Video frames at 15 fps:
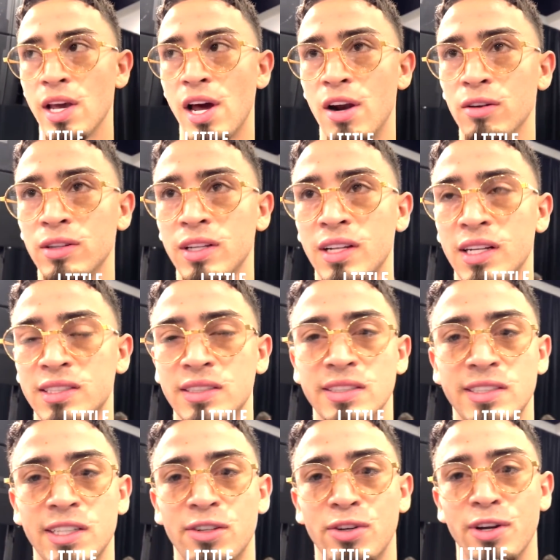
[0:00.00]
I don't think that's a
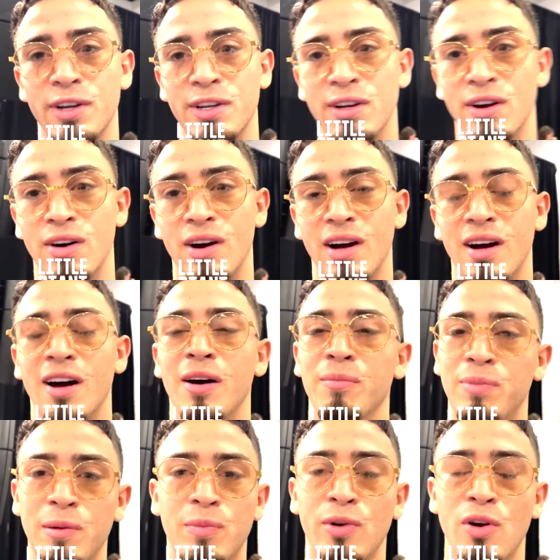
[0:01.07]
secret. You know,
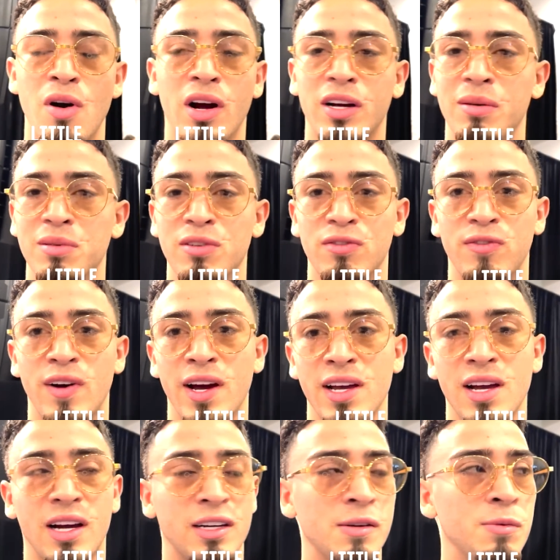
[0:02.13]
people know I come to fight.
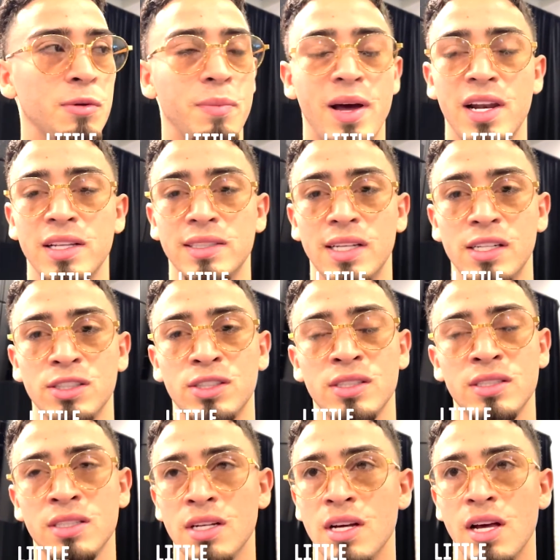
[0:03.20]
I come with bad
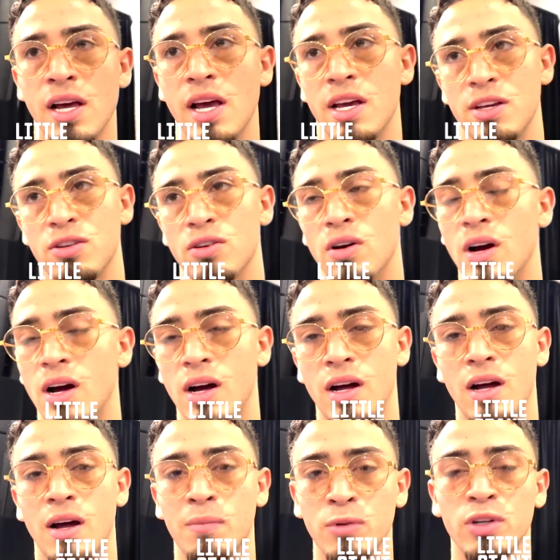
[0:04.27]
intentions, and, you know,
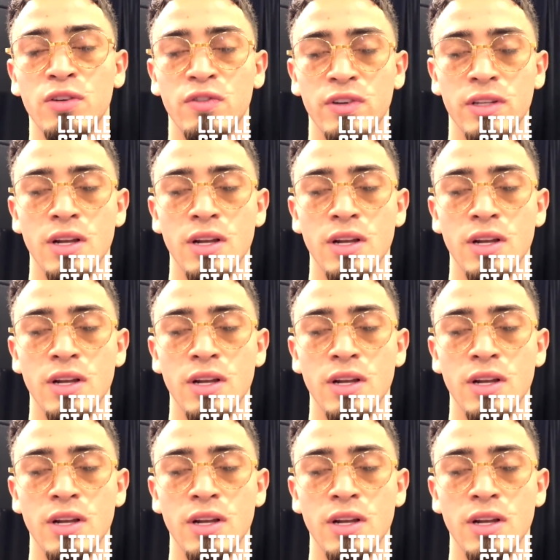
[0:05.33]
I'm looking for the